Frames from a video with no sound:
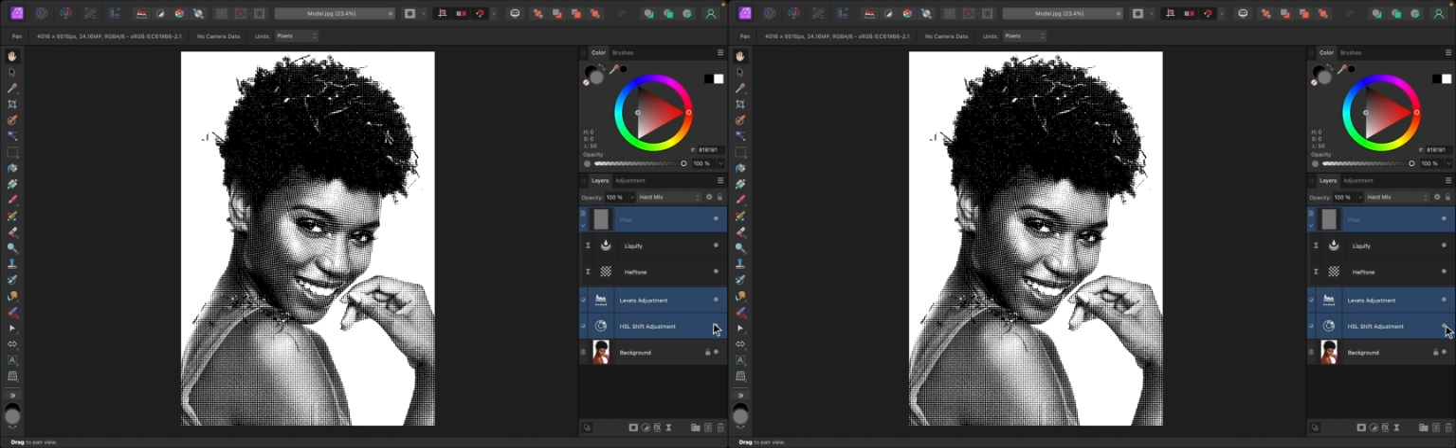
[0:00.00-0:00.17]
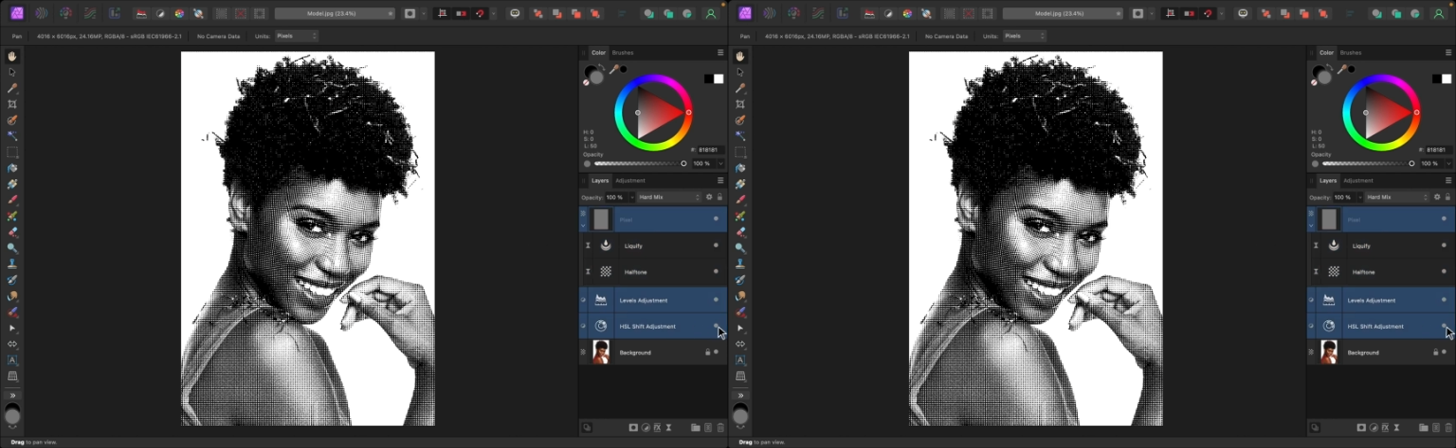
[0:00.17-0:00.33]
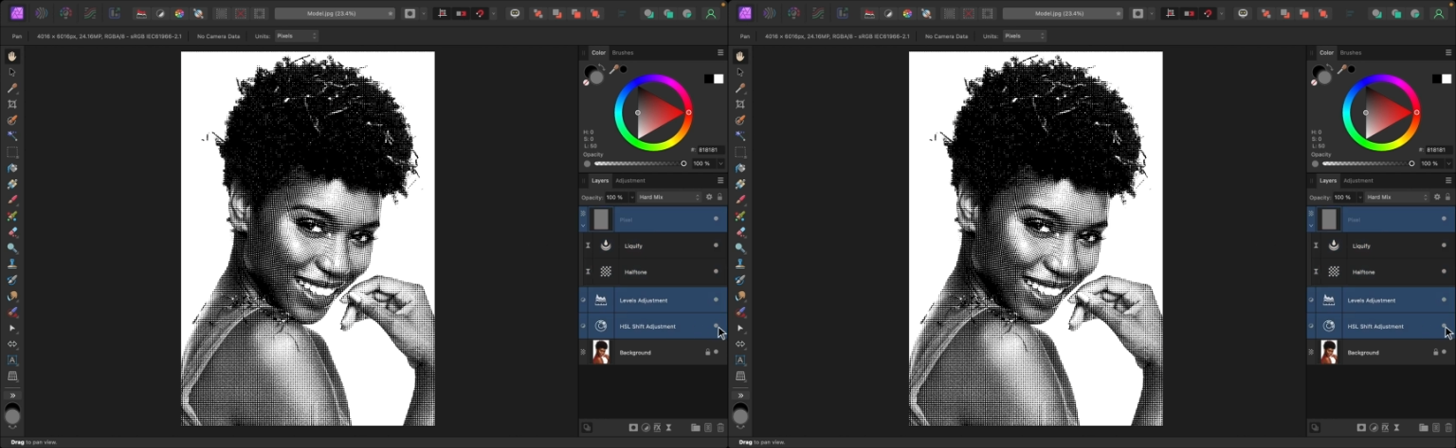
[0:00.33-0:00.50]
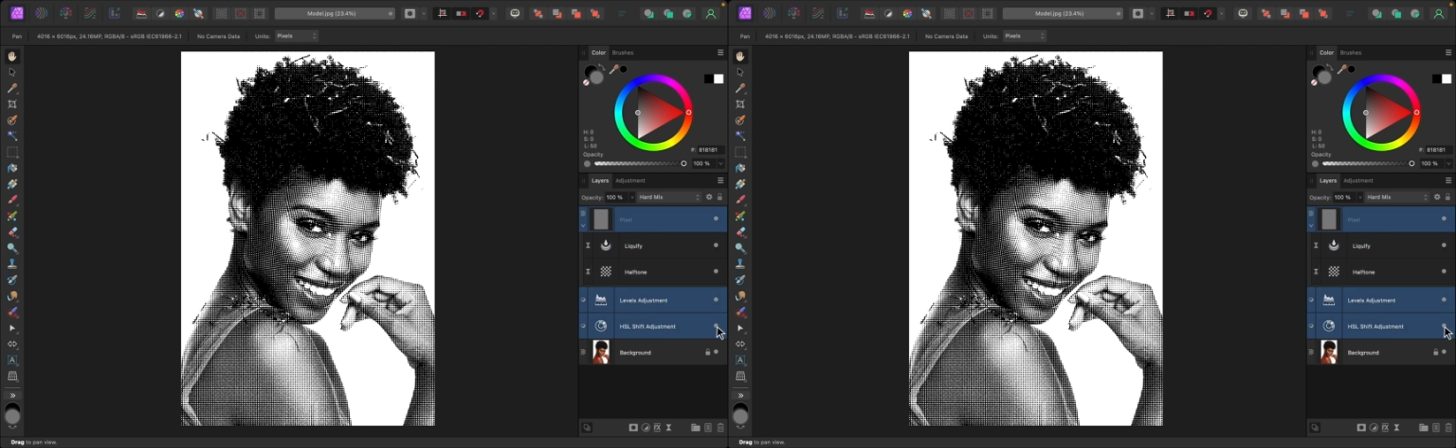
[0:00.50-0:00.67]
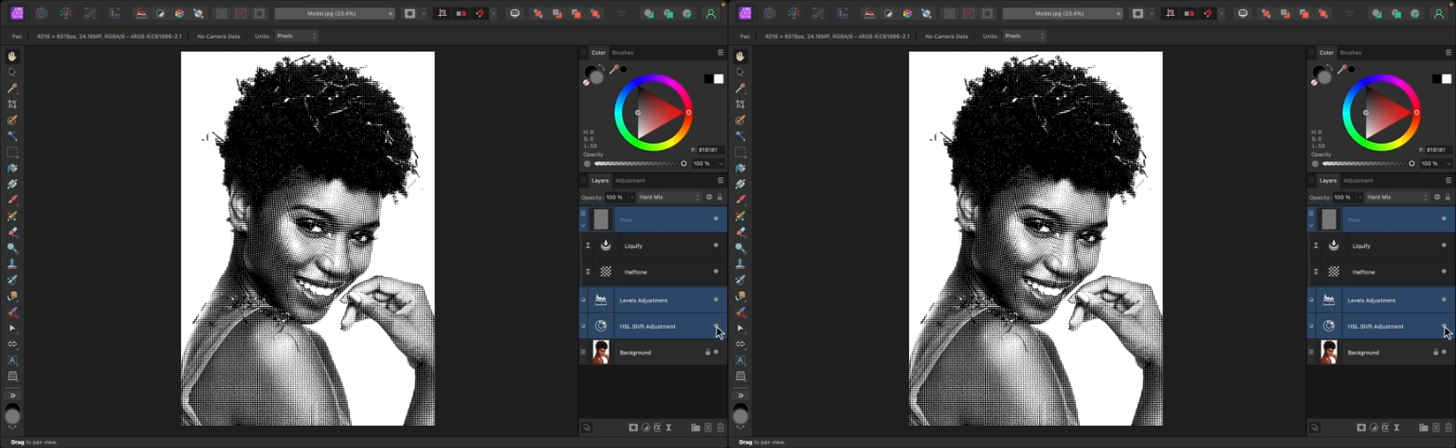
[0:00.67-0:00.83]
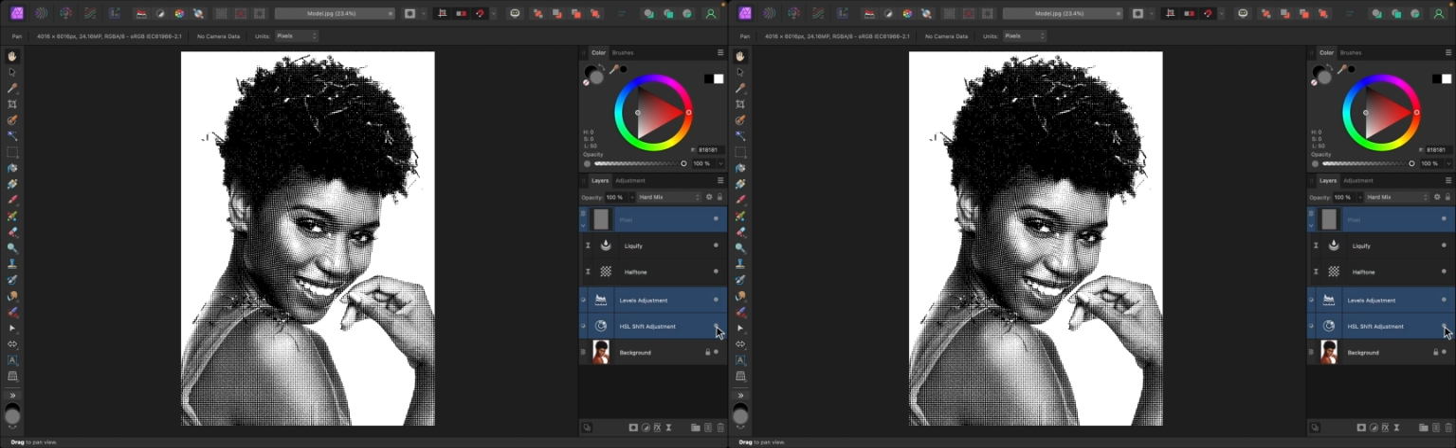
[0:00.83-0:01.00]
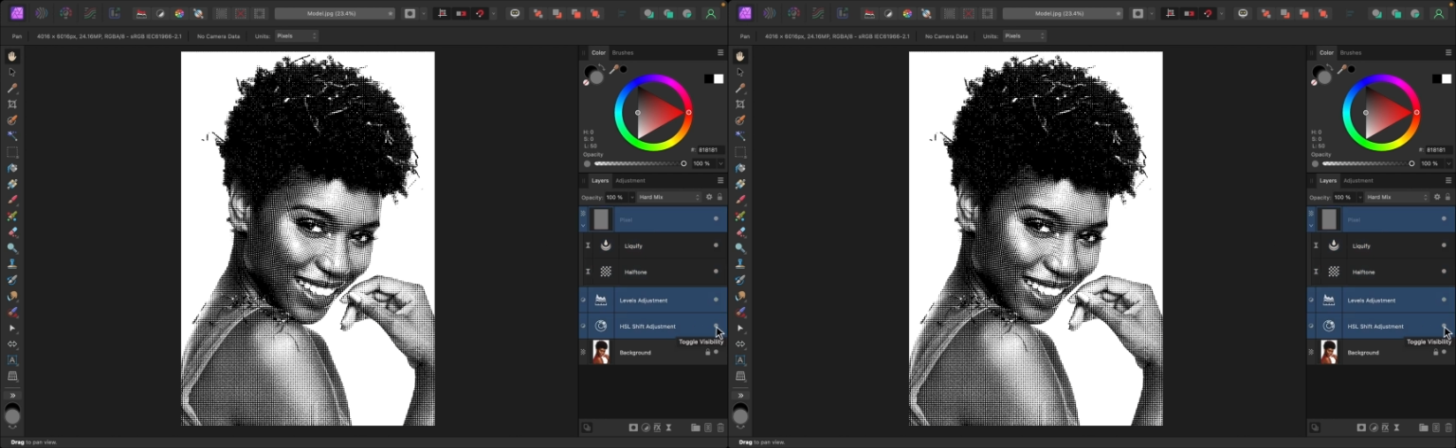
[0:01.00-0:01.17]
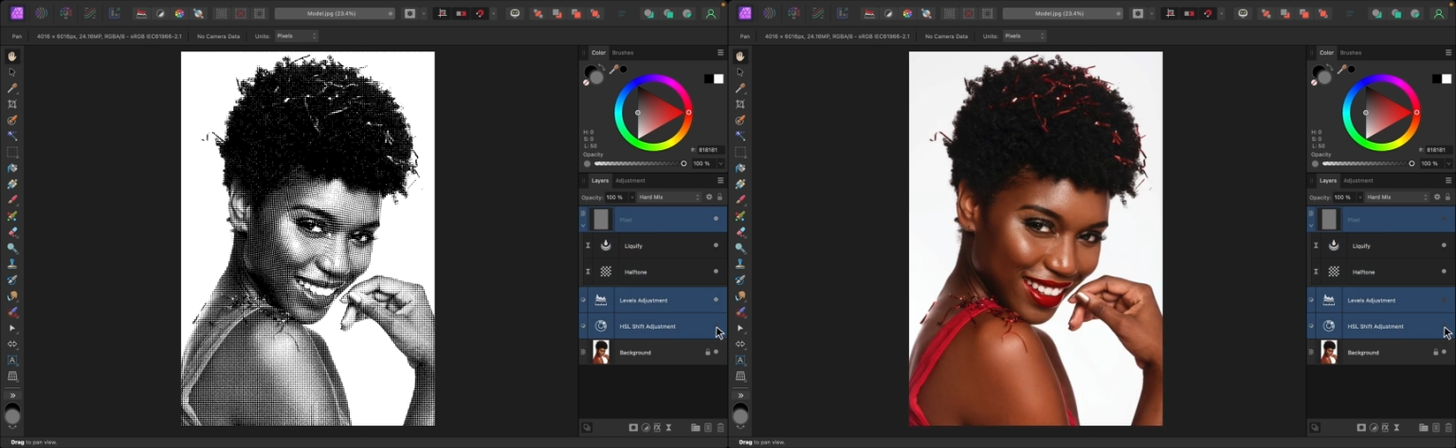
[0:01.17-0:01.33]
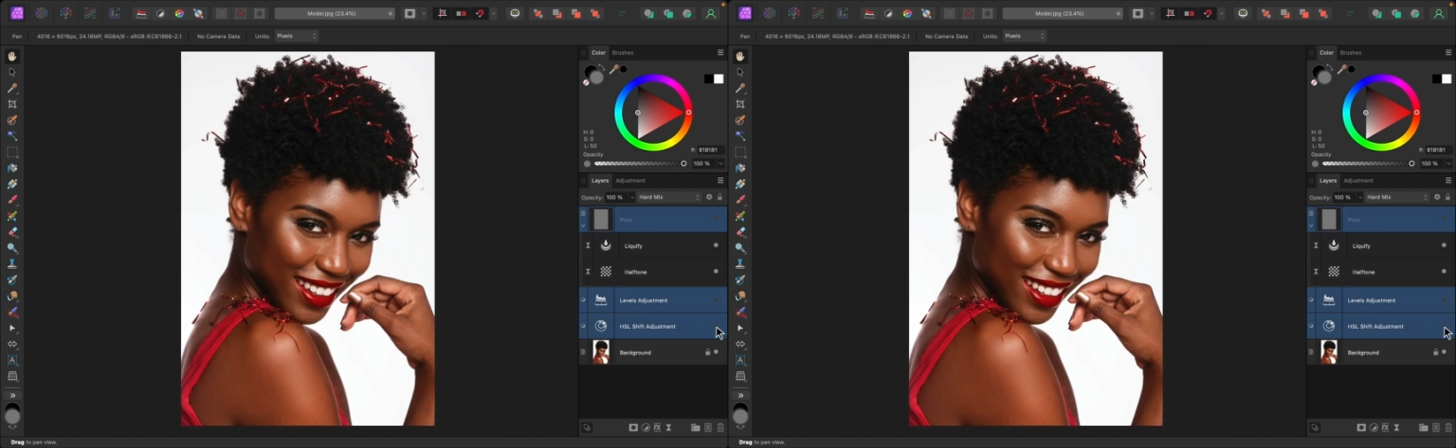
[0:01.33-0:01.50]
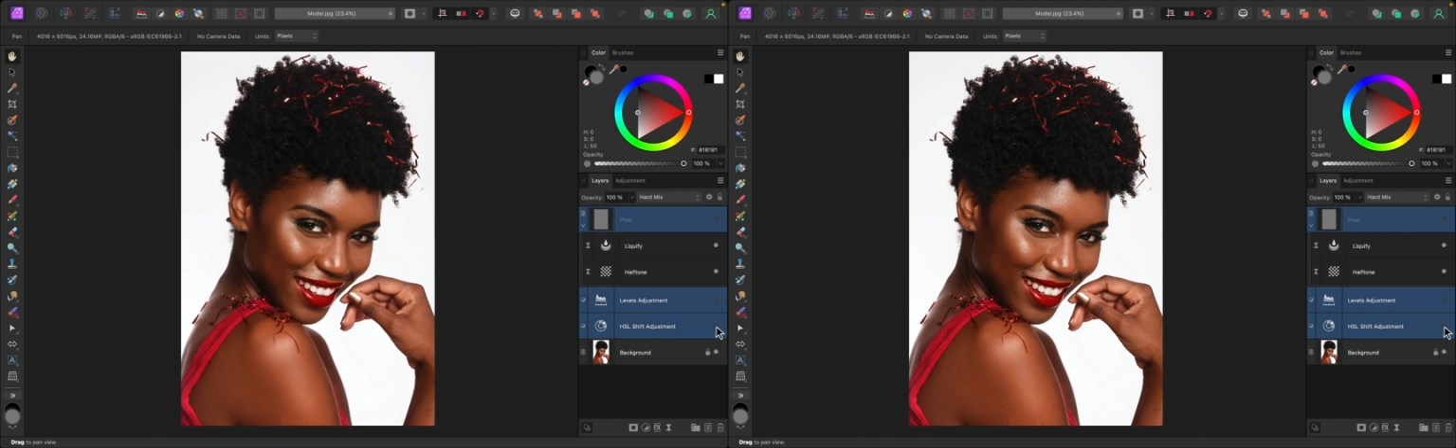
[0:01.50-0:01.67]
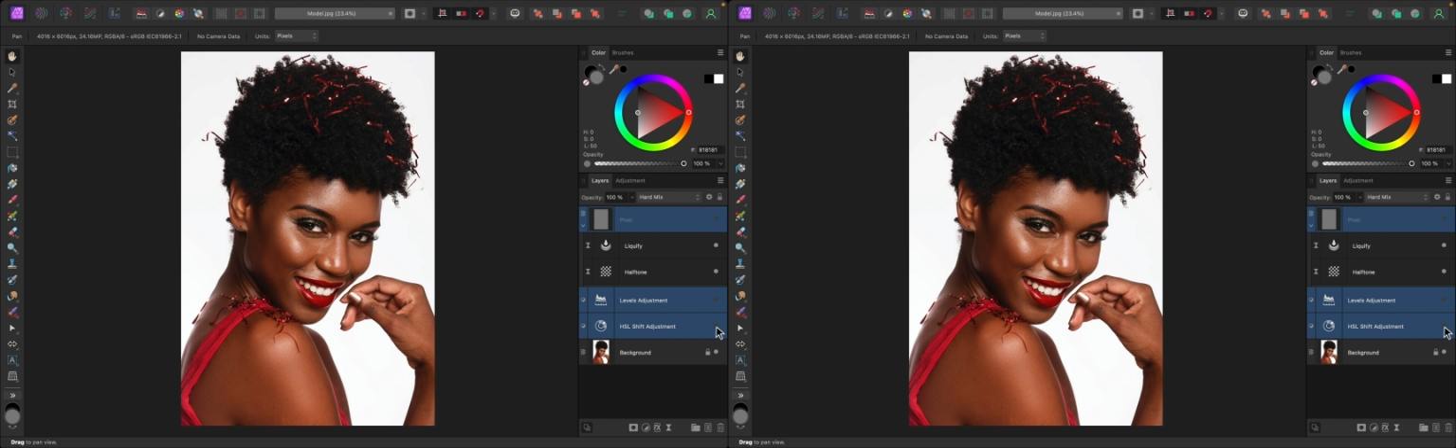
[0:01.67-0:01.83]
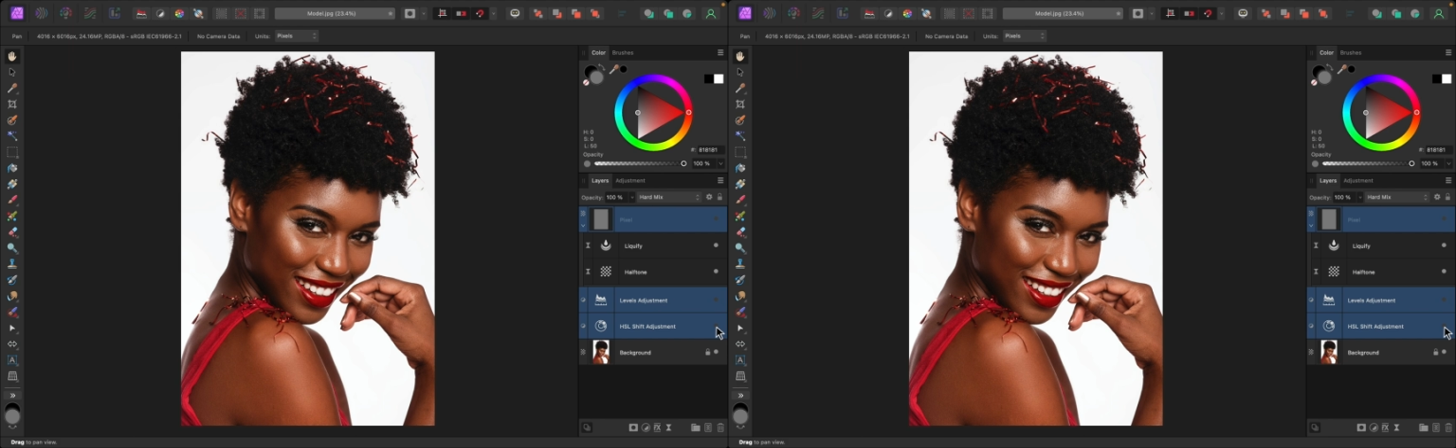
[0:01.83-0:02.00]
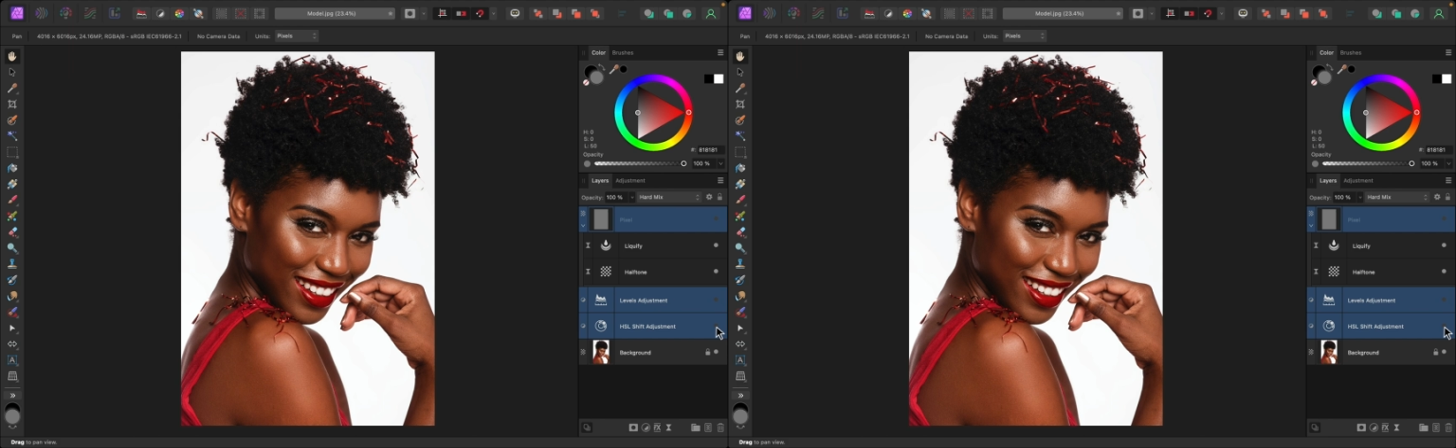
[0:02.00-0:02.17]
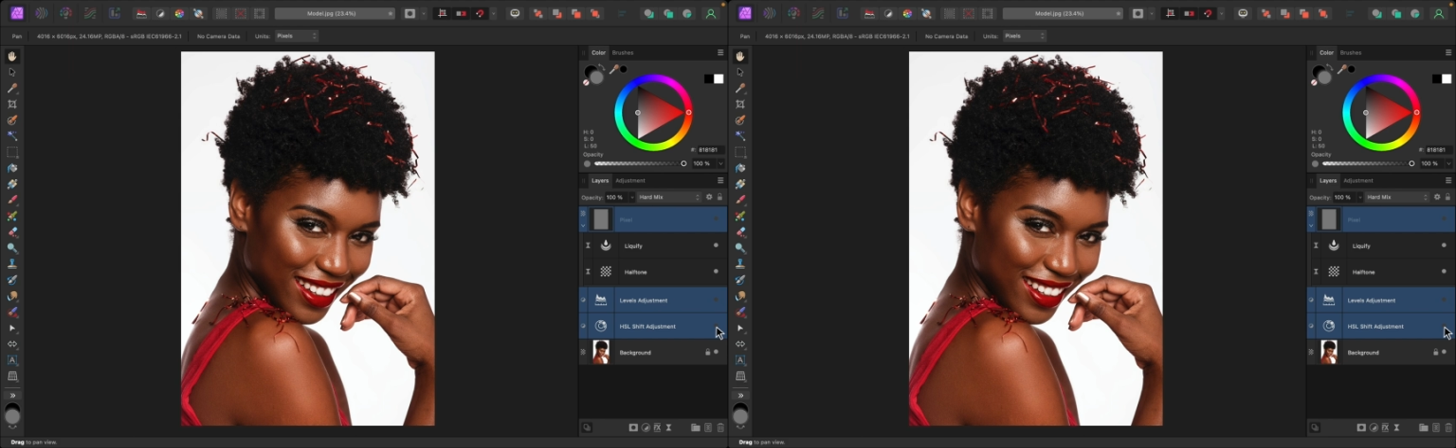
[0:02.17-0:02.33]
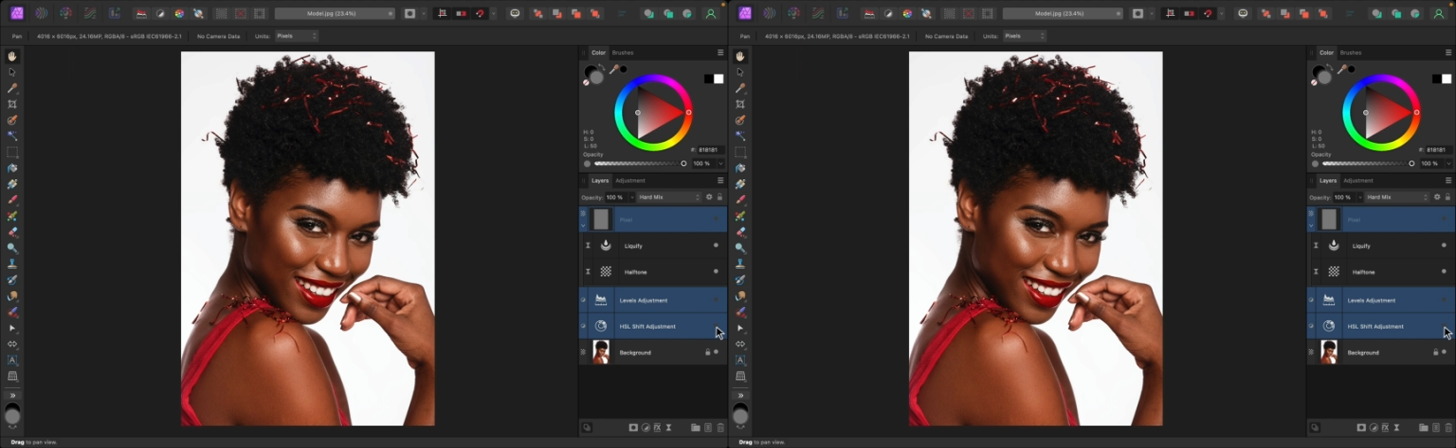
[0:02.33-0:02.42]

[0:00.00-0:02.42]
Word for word: so that you can see the complete before